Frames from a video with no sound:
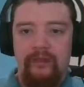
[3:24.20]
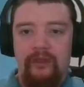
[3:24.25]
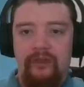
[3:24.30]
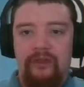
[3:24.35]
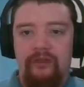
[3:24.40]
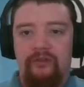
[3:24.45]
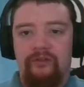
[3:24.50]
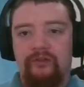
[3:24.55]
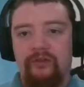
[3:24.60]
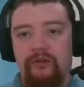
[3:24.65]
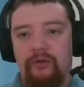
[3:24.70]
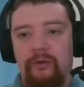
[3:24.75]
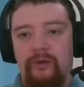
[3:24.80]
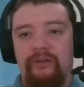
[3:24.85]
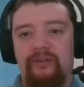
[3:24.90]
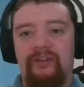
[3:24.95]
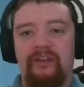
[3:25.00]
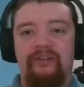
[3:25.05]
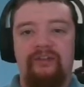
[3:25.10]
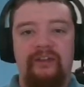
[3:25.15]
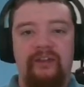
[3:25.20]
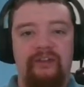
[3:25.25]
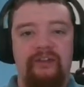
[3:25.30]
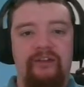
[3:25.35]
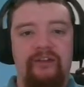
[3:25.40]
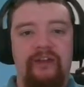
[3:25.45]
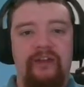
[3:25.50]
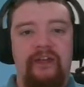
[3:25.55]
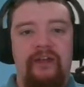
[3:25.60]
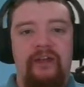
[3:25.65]
So he says that
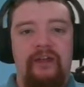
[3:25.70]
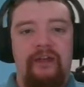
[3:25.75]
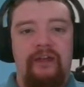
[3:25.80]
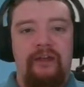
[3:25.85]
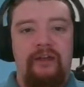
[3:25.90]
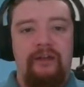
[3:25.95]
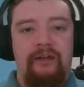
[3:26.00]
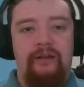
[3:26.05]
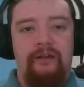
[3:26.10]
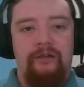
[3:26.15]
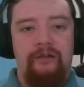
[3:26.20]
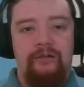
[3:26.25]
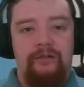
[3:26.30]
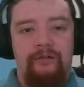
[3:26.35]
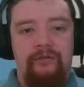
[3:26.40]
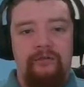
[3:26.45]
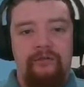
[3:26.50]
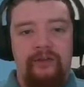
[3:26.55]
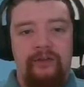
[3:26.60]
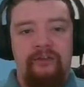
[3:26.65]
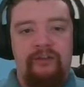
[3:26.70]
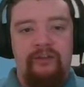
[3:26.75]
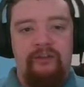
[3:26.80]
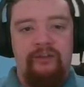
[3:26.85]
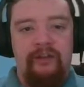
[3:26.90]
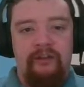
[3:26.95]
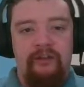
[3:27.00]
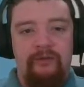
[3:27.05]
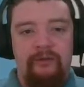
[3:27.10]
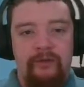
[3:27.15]
a
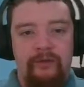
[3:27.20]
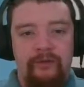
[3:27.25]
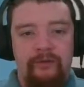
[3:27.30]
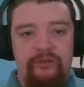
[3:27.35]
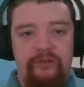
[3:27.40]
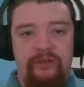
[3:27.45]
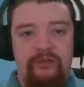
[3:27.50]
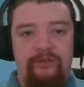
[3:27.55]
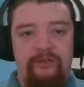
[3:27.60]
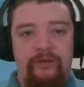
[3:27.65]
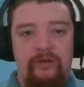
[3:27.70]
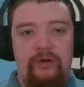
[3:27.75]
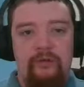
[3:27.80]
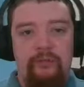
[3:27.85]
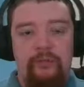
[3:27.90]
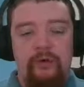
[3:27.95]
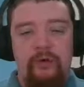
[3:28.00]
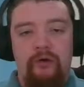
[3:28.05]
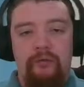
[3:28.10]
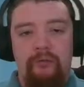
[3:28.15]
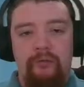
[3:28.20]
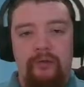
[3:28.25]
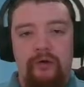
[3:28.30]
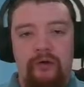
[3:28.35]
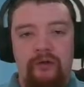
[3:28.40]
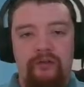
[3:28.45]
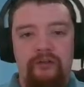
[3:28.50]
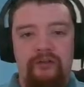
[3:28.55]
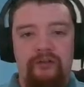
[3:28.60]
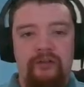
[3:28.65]
successful d4 pawn
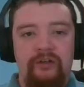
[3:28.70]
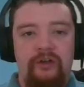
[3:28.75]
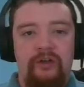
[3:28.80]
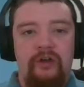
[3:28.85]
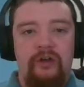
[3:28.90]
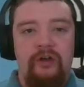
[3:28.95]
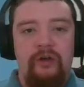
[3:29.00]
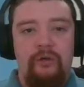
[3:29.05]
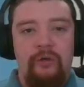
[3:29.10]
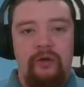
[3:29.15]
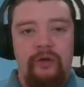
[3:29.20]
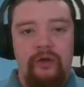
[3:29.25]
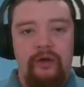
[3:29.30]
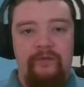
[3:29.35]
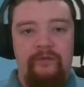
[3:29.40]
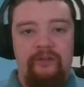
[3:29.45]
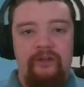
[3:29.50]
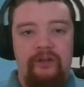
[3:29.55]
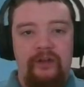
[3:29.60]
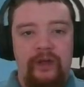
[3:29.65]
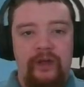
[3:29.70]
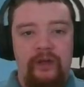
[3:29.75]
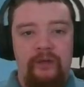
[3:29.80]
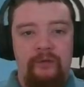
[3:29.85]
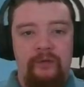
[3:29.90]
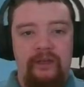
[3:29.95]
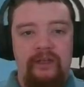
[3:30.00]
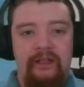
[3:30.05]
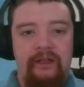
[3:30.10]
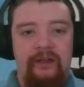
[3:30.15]
push will often
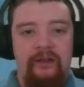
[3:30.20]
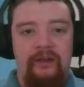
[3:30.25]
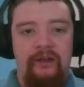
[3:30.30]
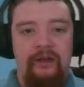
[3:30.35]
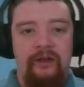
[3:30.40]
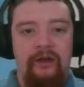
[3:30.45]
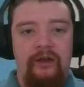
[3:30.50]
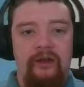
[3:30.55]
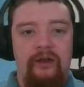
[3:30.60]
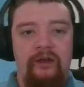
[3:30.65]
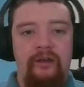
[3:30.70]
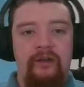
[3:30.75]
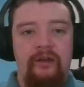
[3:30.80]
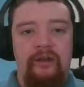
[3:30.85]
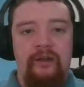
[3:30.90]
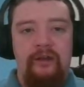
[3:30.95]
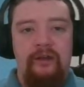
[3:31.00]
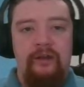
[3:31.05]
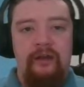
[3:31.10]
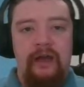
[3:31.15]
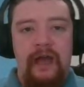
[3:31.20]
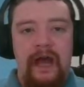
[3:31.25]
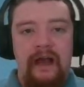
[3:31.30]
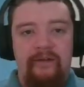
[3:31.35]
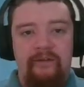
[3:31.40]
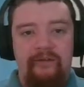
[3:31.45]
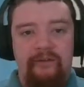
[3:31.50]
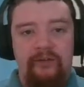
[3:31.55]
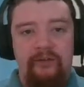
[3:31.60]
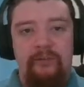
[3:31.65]
only occur
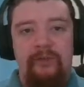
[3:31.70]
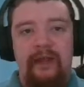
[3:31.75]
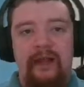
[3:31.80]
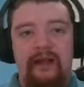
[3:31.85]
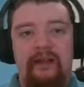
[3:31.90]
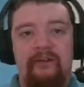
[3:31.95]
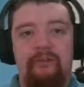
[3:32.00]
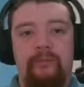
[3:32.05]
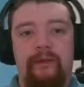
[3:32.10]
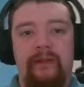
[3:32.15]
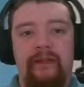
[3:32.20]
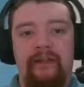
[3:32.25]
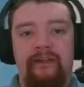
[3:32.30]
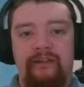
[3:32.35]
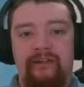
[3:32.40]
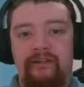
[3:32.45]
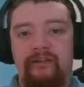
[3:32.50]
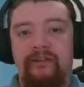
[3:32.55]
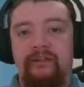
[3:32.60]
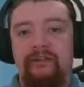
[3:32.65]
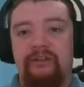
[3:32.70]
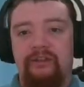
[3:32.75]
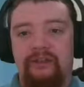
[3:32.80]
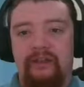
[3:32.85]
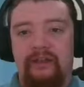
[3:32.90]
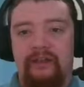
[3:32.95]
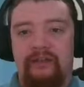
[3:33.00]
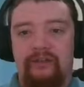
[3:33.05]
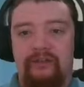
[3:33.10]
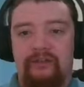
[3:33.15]
after black has played
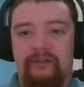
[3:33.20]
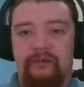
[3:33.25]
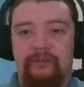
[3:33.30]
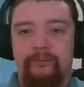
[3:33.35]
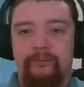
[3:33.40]
d6,